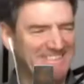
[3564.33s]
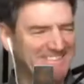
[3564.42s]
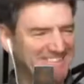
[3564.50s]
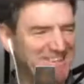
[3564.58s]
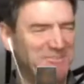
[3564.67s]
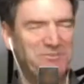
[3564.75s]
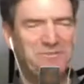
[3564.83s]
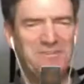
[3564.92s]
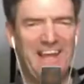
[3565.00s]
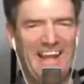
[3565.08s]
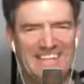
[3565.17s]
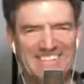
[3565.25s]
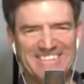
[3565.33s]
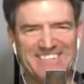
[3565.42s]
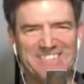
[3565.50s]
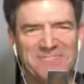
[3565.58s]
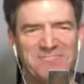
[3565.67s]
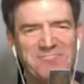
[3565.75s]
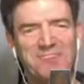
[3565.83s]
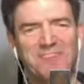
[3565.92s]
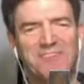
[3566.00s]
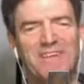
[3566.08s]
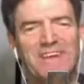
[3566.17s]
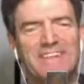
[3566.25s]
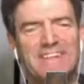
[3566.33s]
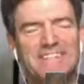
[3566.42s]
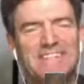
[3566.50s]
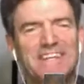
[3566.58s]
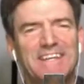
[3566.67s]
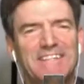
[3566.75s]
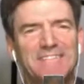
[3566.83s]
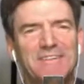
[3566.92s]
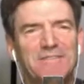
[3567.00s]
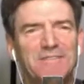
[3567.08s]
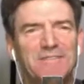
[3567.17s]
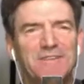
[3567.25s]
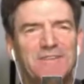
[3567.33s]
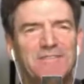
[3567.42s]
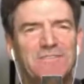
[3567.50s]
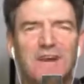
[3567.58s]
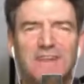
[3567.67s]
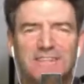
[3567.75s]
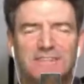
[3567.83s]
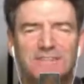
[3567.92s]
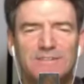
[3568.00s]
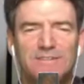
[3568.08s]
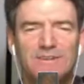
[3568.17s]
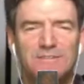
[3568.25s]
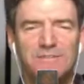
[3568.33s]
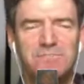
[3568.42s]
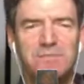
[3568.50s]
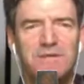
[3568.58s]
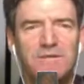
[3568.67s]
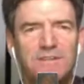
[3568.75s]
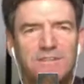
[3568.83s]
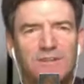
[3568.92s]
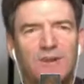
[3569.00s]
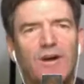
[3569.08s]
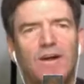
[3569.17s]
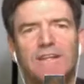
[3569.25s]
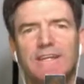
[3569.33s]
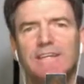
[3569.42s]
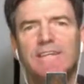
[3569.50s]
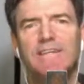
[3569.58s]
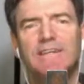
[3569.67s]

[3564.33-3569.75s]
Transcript: I'll do that. I'd like to take us out with a song of mine. This is called Spirit is Calling.